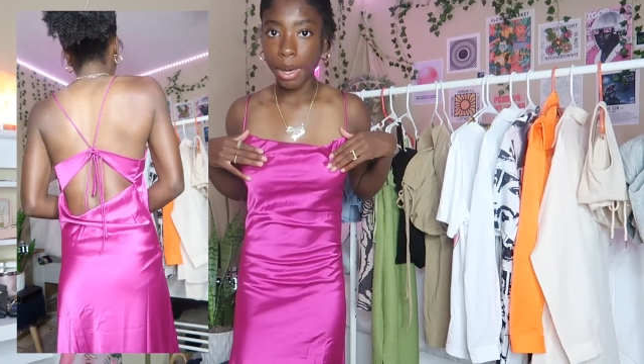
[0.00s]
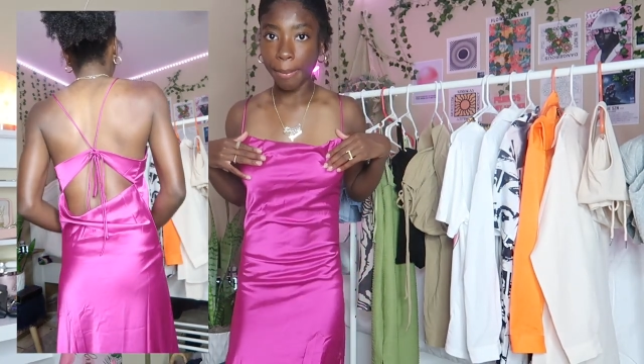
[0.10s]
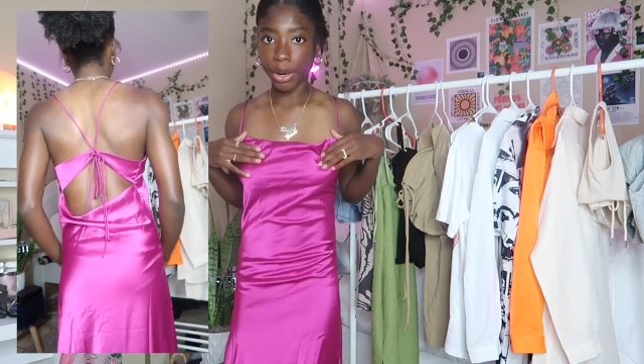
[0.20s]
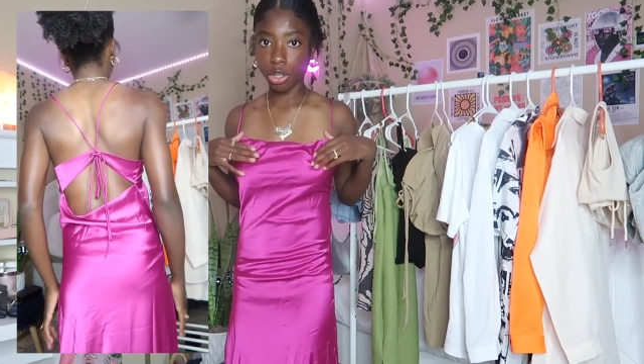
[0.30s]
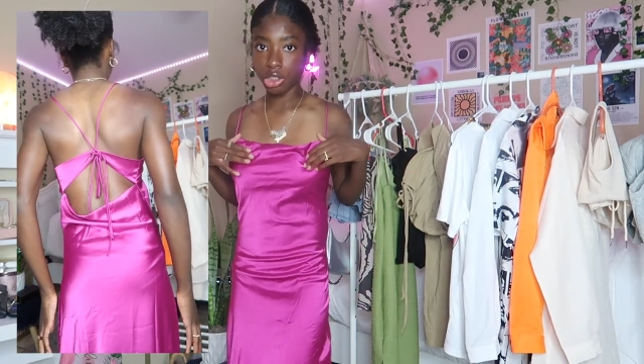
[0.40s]
but
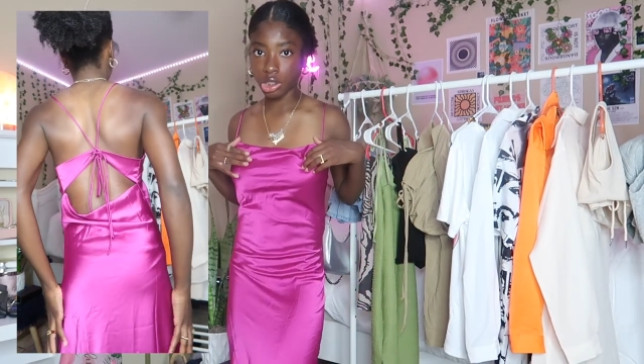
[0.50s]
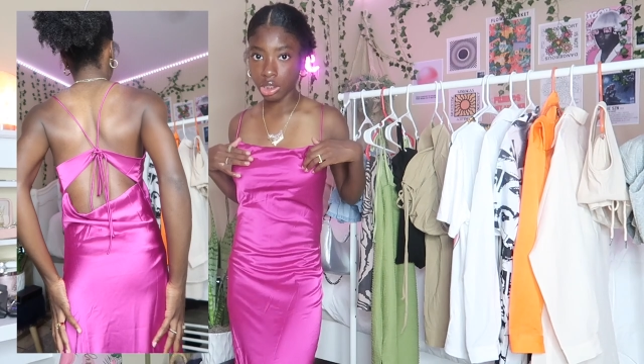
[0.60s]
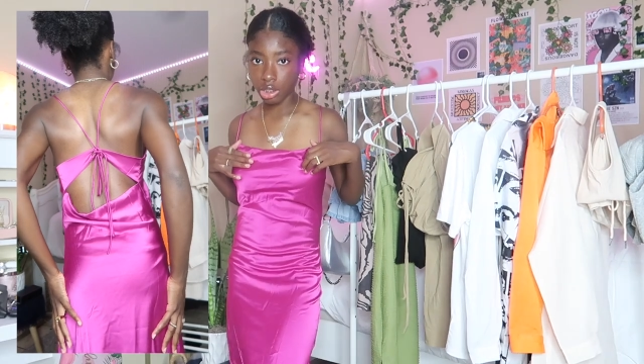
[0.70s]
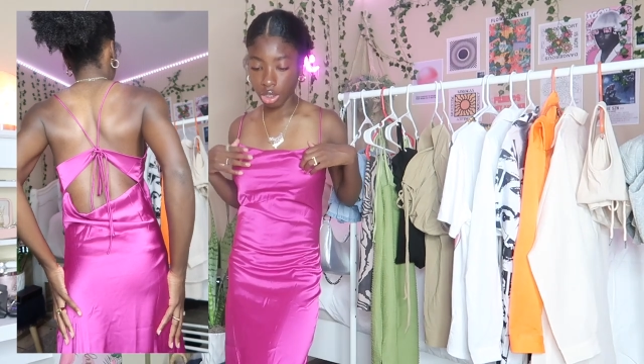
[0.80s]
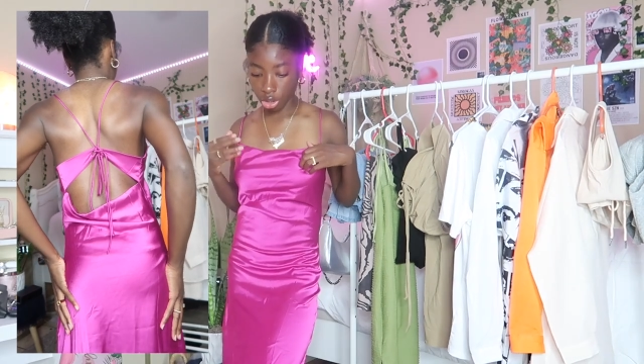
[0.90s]
in person
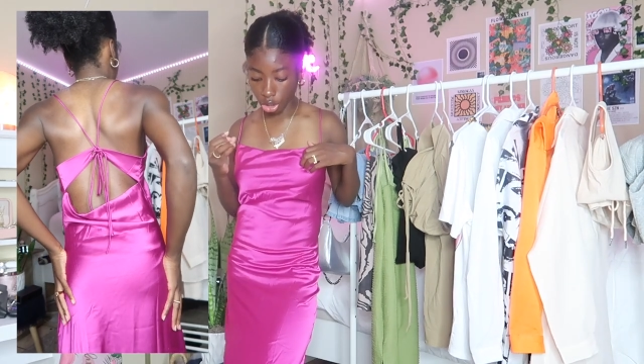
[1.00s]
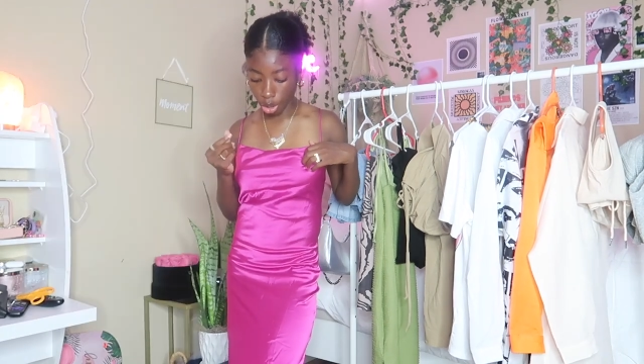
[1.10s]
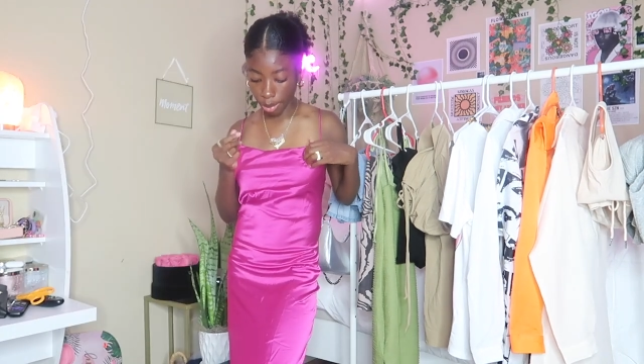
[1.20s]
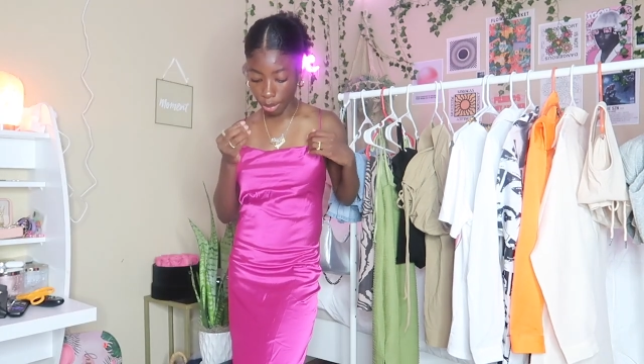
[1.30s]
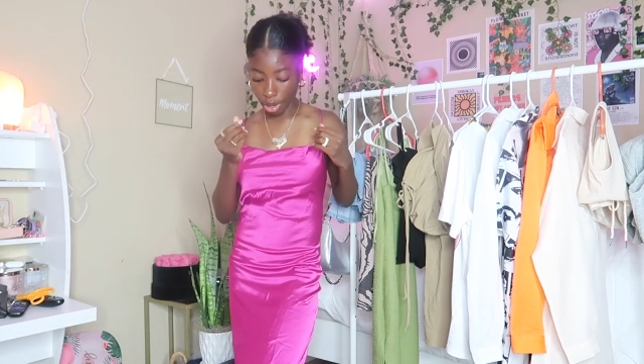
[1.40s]
it looks a
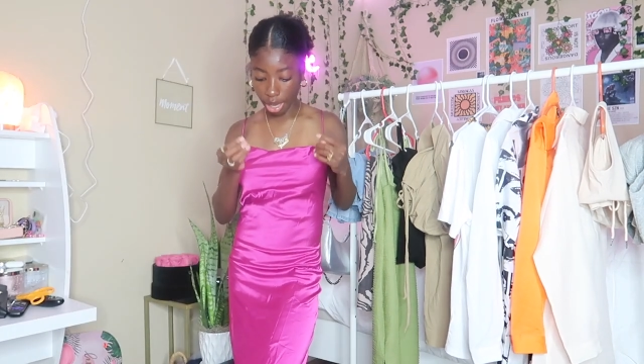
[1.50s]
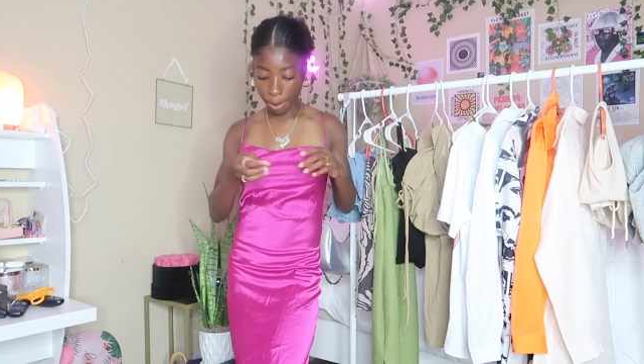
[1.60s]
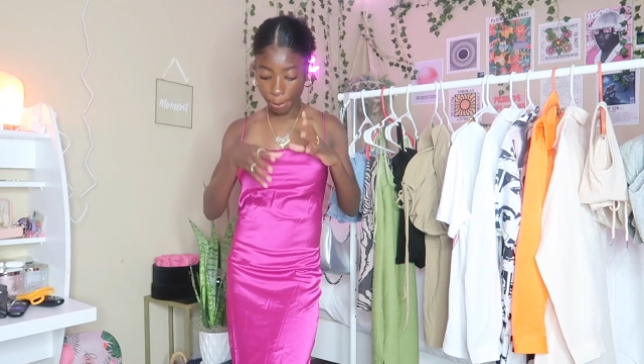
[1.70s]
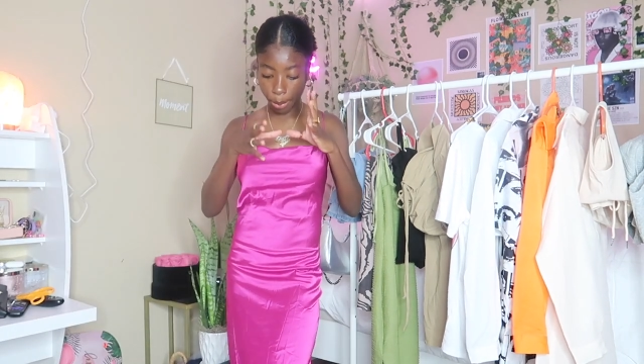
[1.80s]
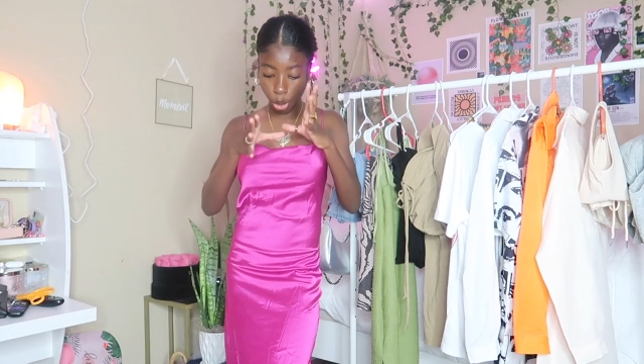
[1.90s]
little bit more
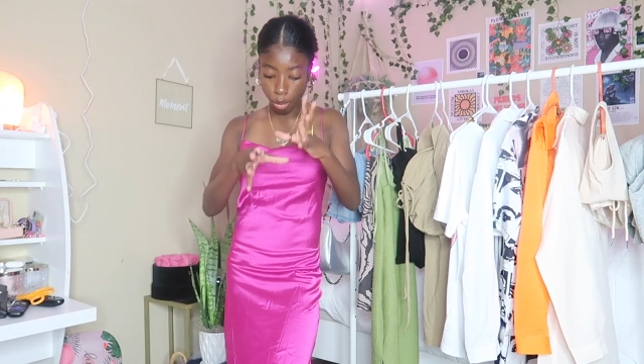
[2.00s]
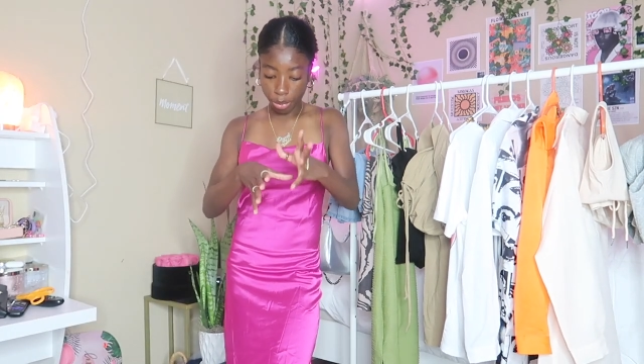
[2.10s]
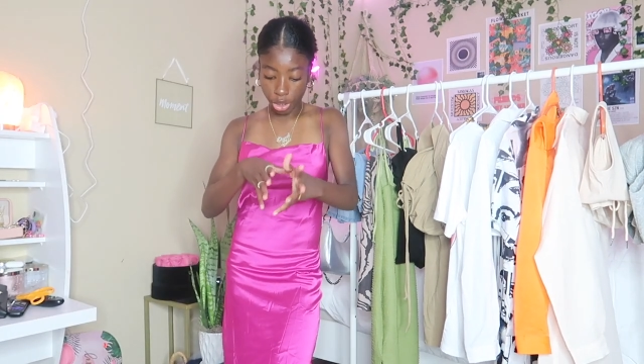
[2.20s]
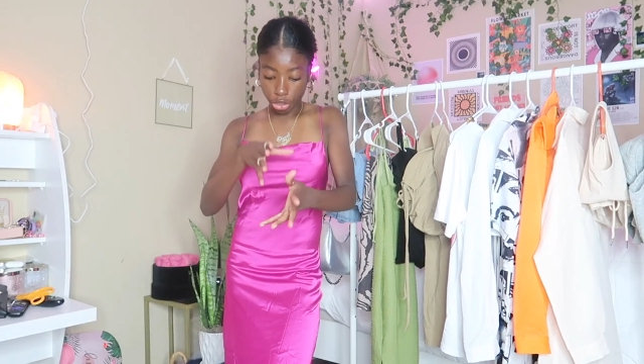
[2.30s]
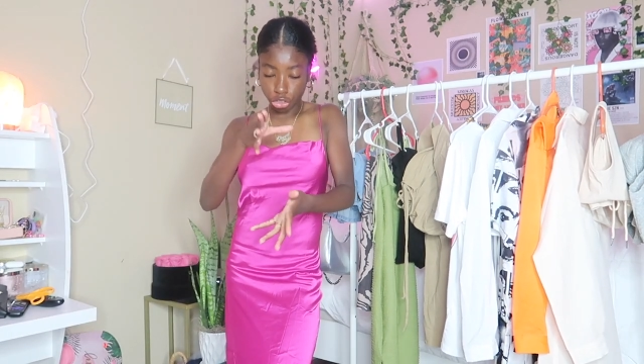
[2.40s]
like
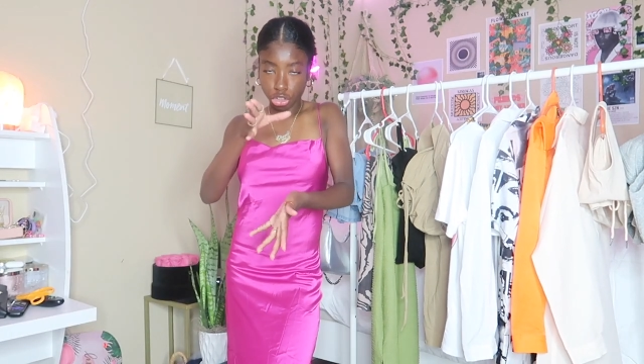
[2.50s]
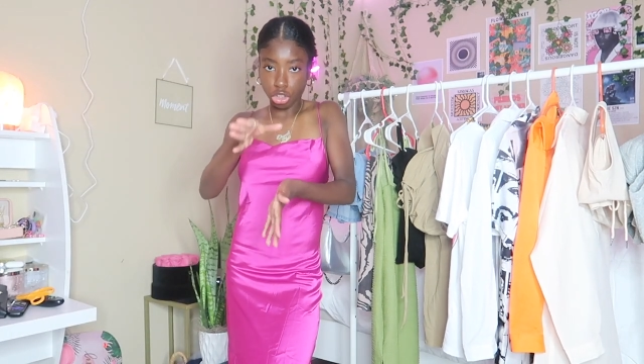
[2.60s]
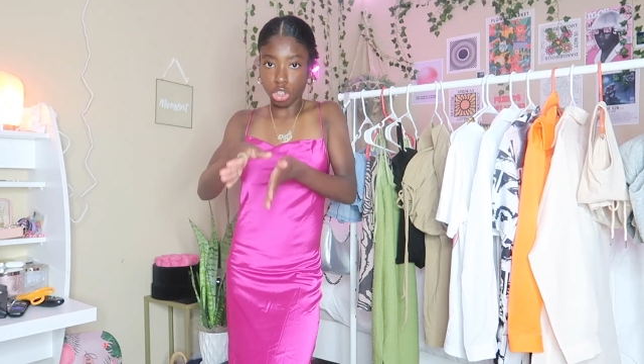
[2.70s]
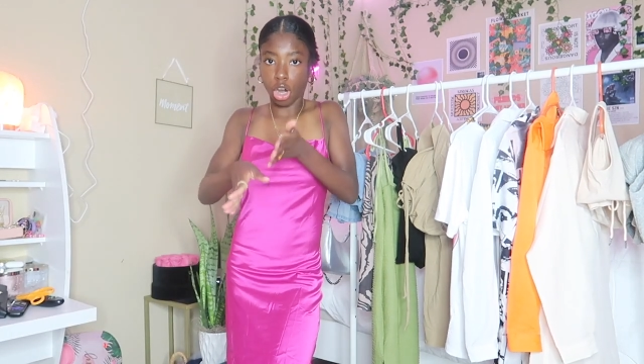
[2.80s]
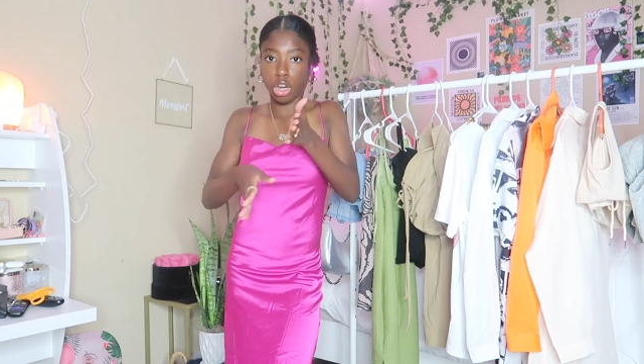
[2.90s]
purplish
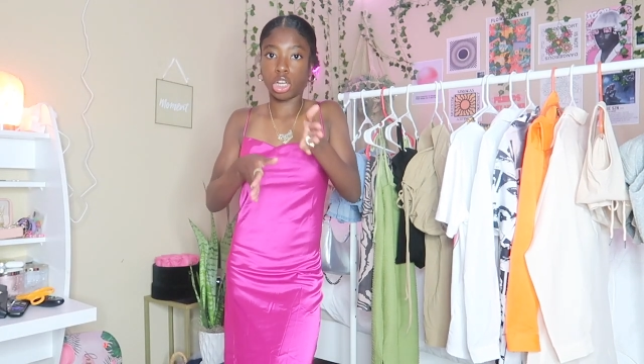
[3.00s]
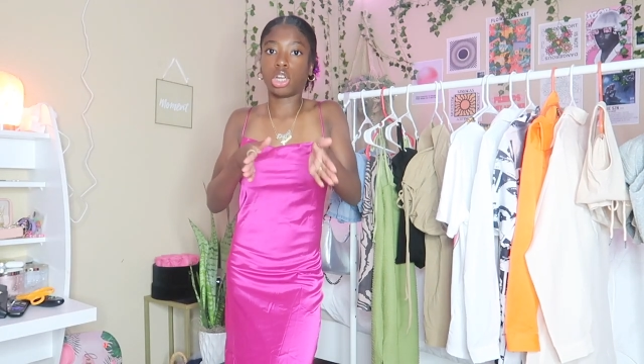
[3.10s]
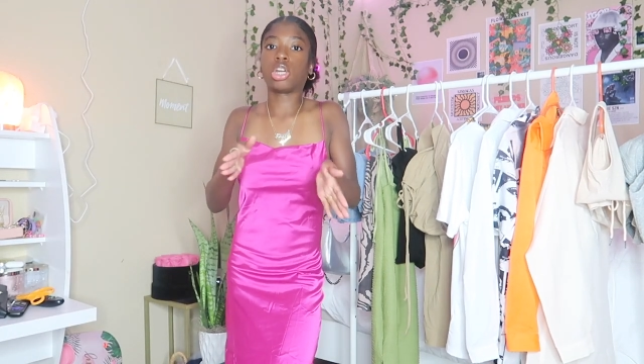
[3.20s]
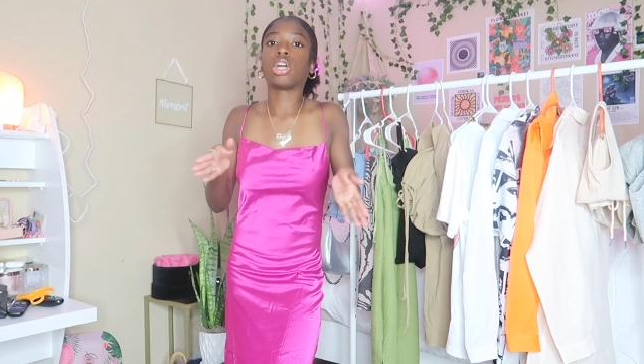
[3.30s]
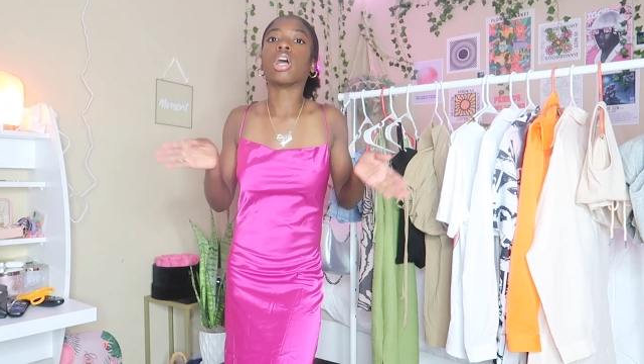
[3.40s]
darker.